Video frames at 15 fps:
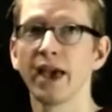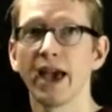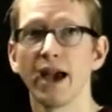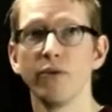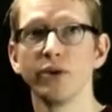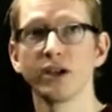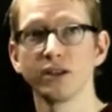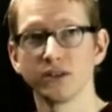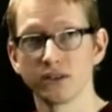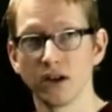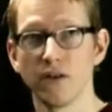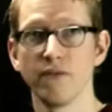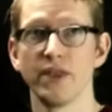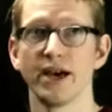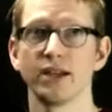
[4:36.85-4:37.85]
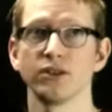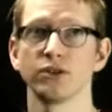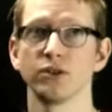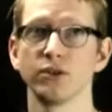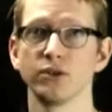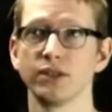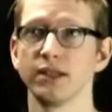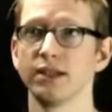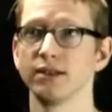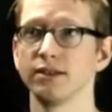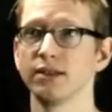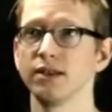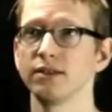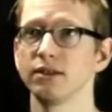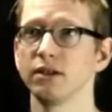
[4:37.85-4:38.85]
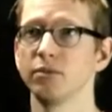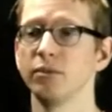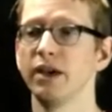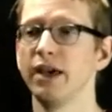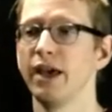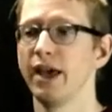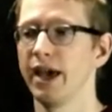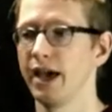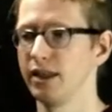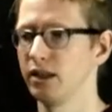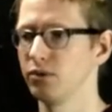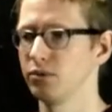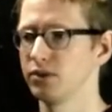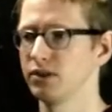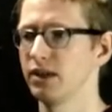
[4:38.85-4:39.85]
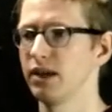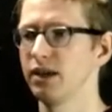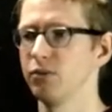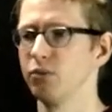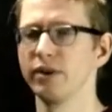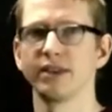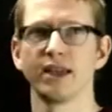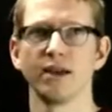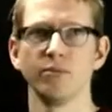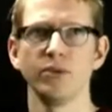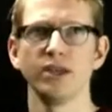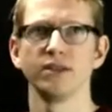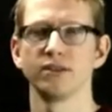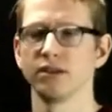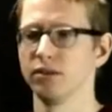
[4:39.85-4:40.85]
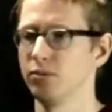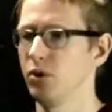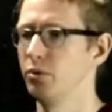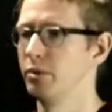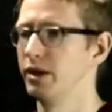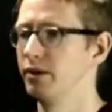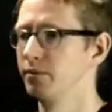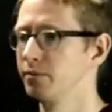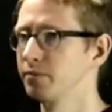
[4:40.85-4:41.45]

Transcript: And we can solve that associated system, and then we'll say what that means in a moment.